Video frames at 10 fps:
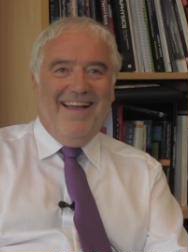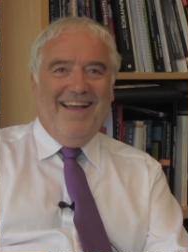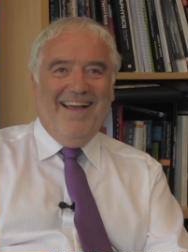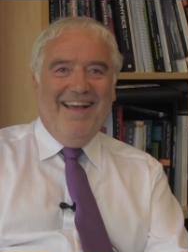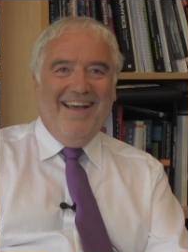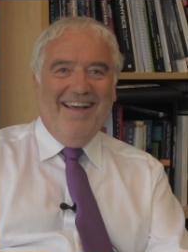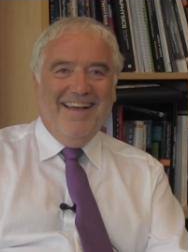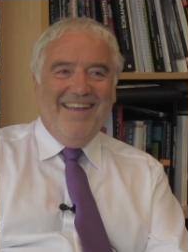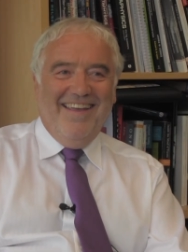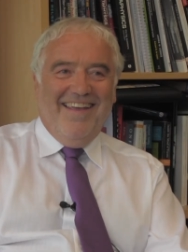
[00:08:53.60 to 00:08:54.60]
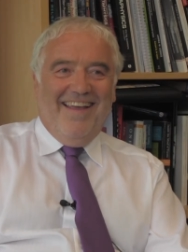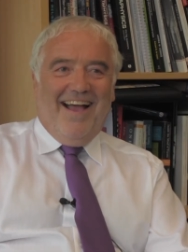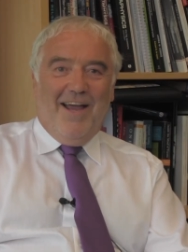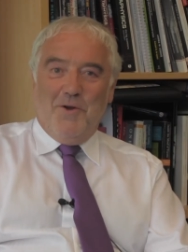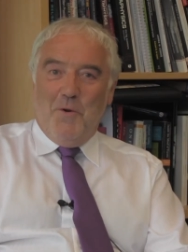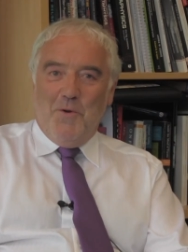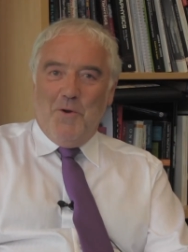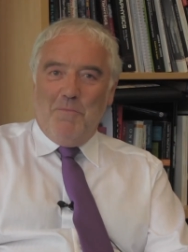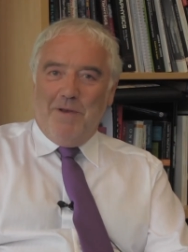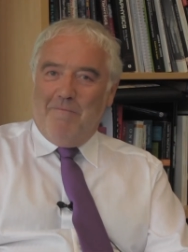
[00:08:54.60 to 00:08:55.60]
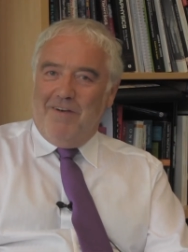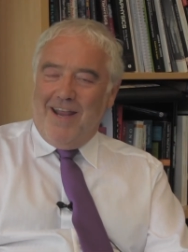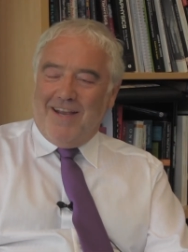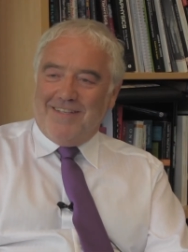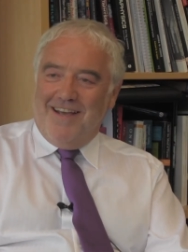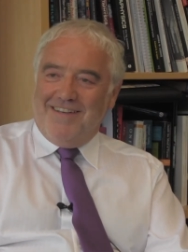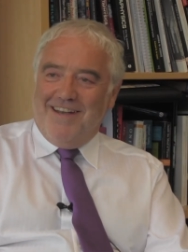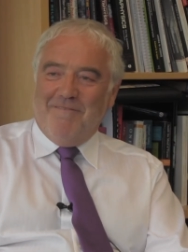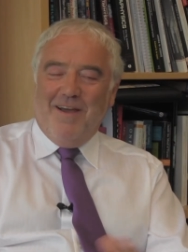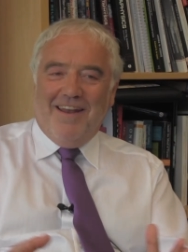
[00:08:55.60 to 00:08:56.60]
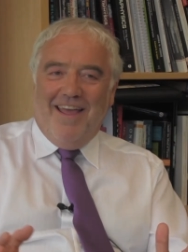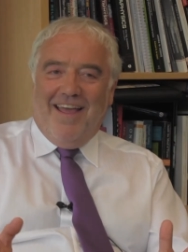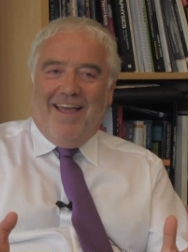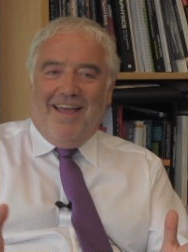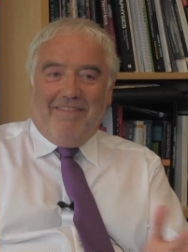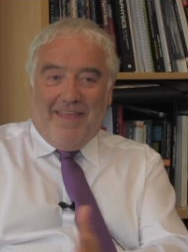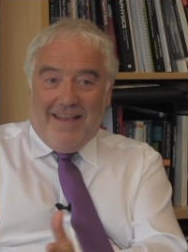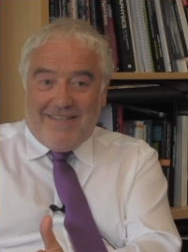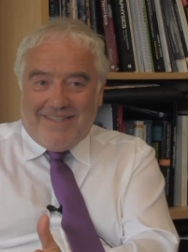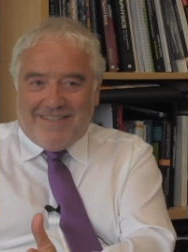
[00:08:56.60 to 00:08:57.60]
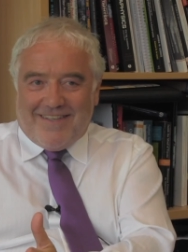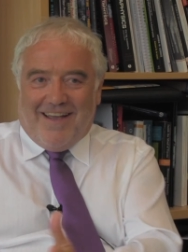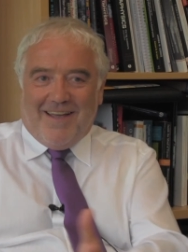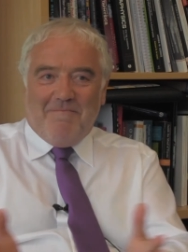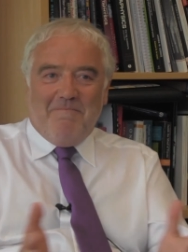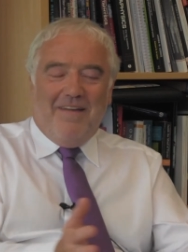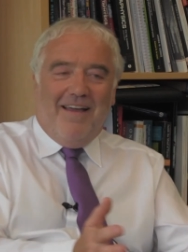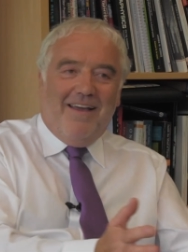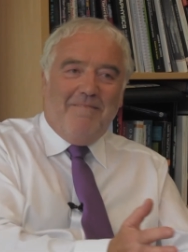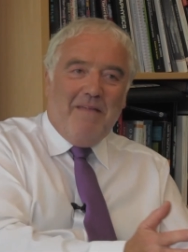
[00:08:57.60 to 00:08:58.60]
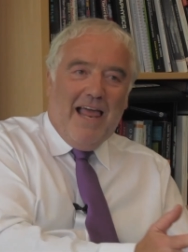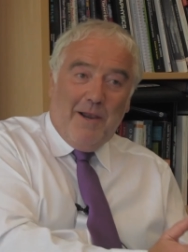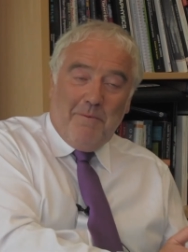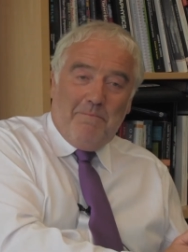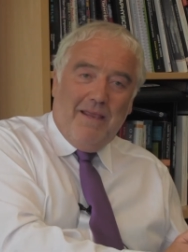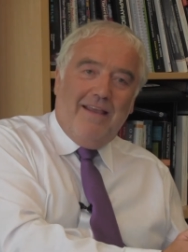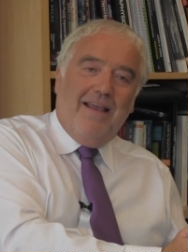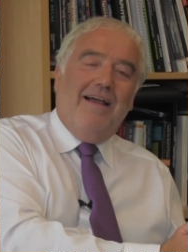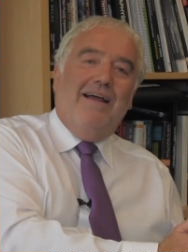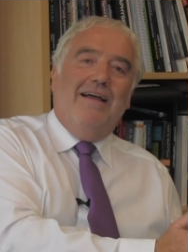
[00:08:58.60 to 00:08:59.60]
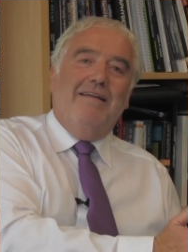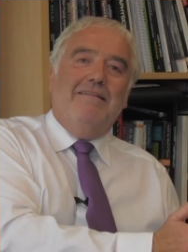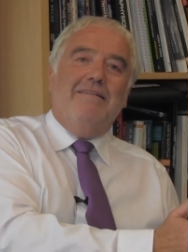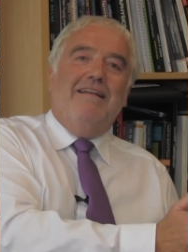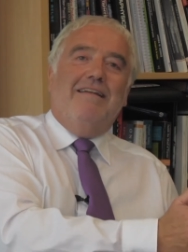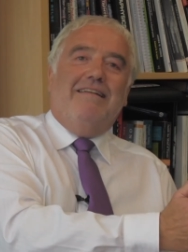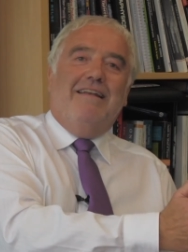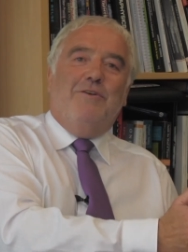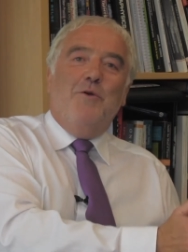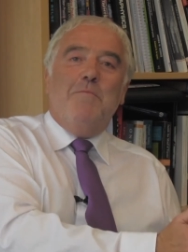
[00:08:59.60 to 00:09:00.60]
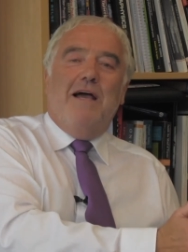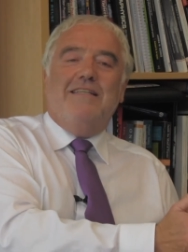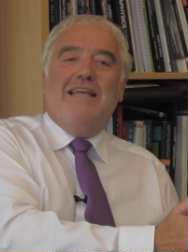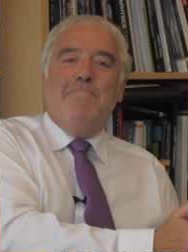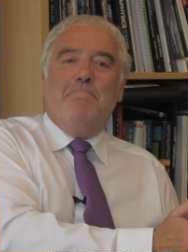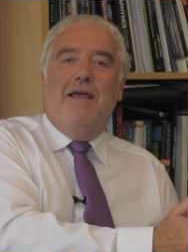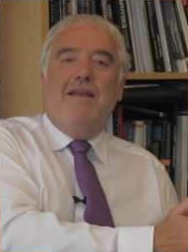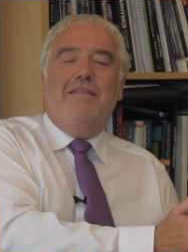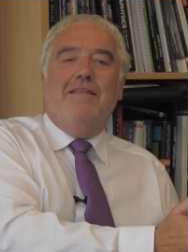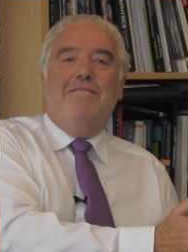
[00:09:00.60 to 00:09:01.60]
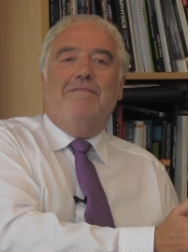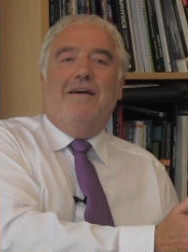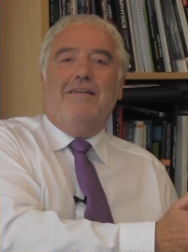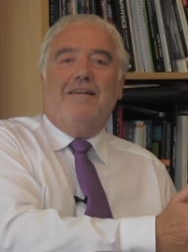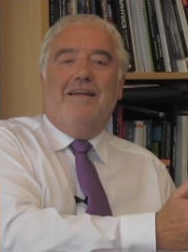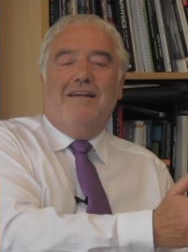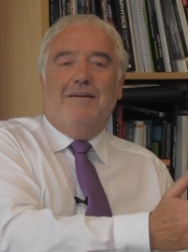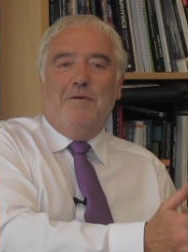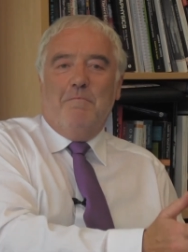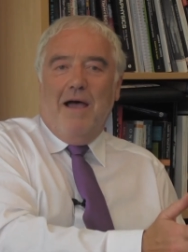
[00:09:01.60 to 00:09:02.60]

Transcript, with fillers: I don't know, but I'm very excited. In fact, this helping do my 10 penneth, in fact, with